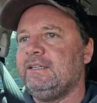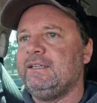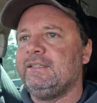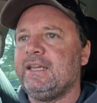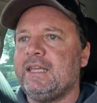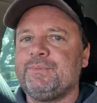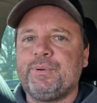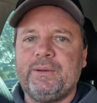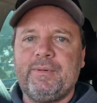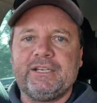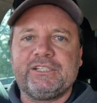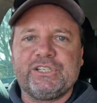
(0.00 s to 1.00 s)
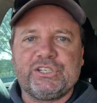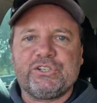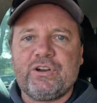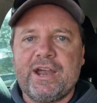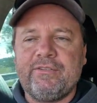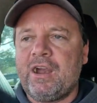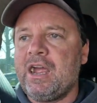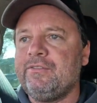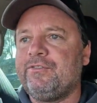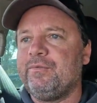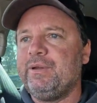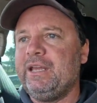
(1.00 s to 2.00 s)
So it's pretty much a straight road
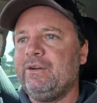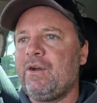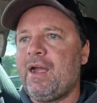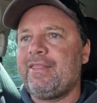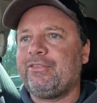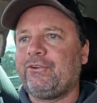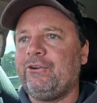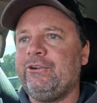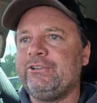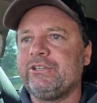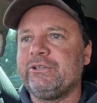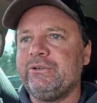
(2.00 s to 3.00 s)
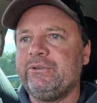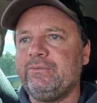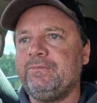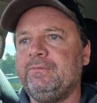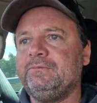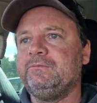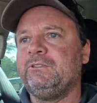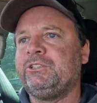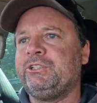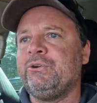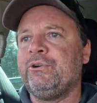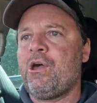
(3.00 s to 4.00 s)
from here right through to
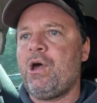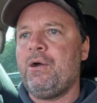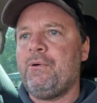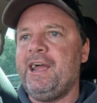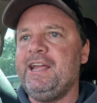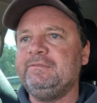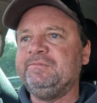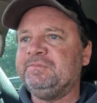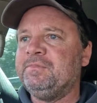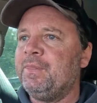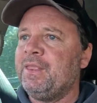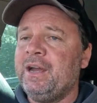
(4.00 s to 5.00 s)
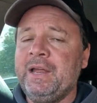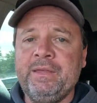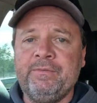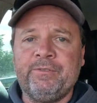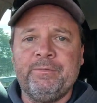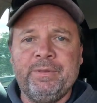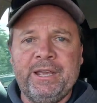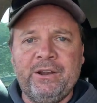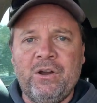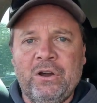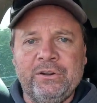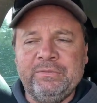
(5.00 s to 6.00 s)
Stewart Highway, and then from then
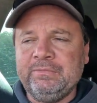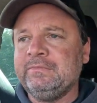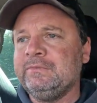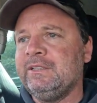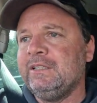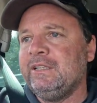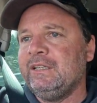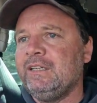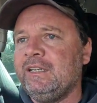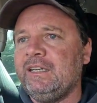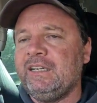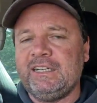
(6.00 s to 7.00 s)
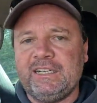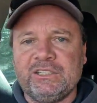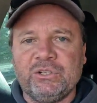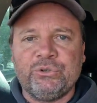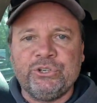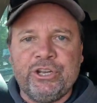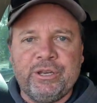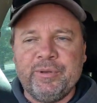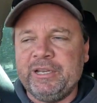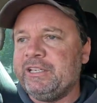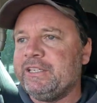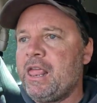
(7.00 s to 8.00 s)
on it's all new to
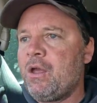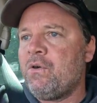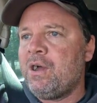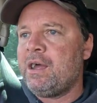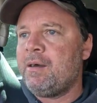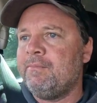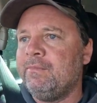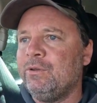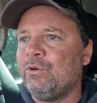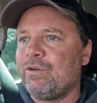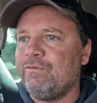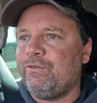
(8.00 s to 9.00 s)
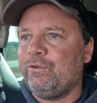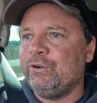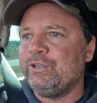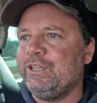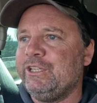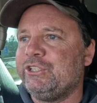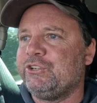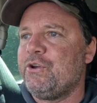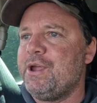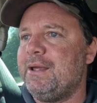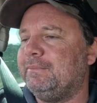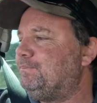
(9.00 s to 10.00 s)
me, so I'm looking forward to this
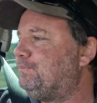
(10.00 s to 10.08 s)
trip.